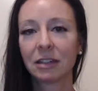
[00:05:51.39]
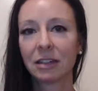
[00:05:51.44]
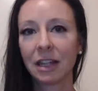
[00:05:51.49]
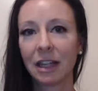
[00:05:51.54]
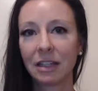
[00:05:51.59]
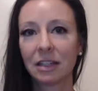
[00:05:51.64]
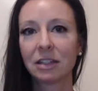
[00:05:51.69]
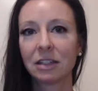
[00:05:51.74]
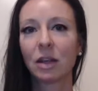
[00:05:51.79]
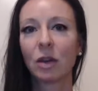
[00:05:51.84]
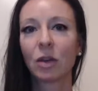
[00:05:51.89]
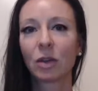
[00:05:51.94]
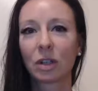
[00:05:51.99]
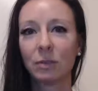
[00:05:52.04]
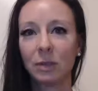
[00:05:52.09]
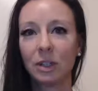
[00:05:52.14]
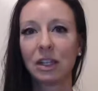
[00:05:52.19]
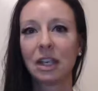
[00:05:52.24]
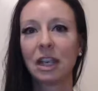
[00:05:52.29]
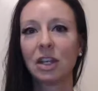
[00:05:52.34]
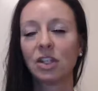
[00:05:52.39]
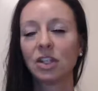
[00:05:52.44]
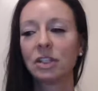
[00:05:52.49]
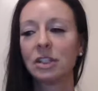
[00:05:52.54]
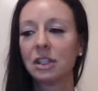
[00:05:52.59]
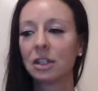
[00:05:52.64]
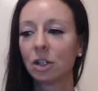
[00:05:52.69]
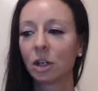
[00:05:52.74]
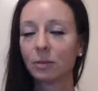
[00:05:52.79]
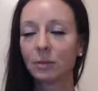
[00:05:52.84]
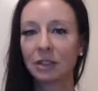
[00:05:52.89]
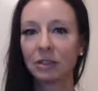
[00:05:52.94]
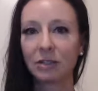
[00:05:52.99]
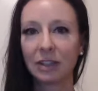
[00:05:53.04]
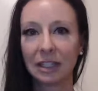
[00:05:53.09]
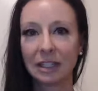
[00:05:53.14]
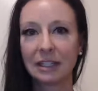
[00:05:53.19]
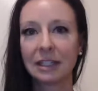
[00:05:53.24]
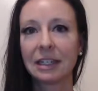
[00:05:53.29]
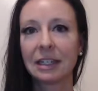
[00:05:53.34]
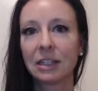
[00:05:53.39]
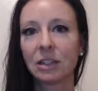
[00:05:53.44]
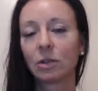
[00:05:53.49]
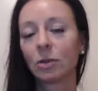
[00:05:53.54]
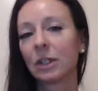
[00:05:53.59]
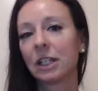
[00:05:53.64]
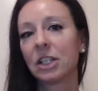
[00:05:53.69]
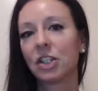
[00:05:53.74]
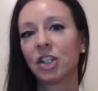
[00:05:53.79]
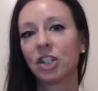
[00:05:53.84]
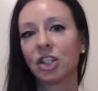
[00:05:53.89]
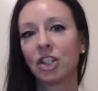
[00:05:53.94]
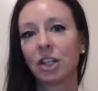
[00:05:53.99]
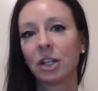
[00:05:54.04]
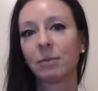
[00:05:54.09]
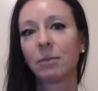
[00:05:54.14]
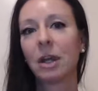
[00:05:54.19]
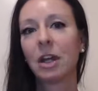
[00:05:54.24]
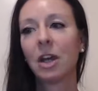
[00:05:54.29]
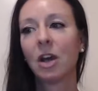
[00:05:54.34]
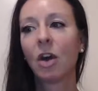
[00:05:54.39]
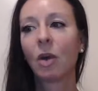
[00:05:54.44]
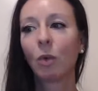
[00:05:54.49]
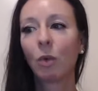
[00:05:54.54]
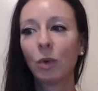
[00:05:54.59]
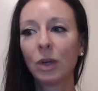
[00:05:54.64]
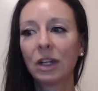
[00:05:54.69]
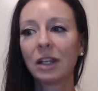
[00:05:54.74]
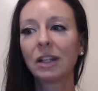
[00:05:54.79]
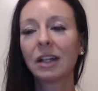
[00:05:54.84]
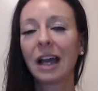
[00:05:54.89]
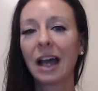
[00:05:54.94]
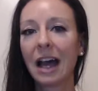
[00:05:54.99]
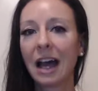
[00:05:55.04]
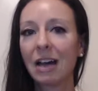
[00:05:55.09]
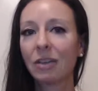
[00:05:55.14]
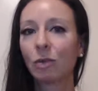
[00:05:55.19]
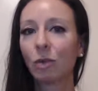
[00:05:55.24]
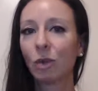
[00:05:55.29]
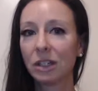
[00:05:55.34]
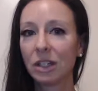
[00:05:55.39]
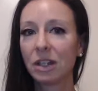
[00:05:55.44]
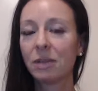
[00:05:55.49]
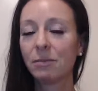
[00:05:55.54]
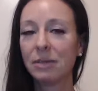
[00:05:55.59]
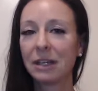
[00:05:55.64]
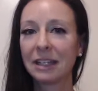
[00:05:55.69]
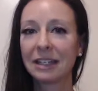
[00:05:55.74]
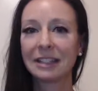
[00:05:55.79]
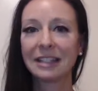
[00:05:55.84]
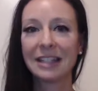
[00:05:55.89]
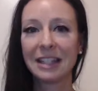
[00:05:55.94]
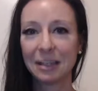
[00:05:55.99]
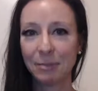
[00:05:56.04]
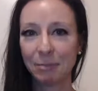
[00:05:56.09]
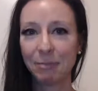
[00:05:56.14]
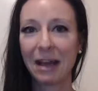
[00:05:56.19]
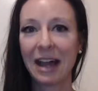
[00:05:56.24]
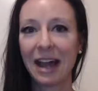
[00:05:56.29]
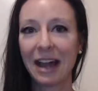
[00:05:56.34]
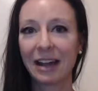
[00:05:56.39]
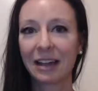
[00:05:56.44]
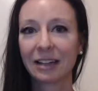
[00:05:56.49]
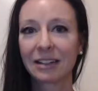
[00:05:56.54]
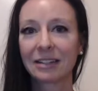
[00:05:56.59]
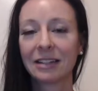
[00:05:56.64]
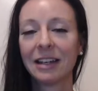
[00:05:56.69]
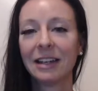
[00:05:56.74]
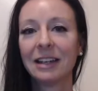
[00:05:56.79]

Okay, so communications in terms of listening in your relationship will have one of the biggest impacts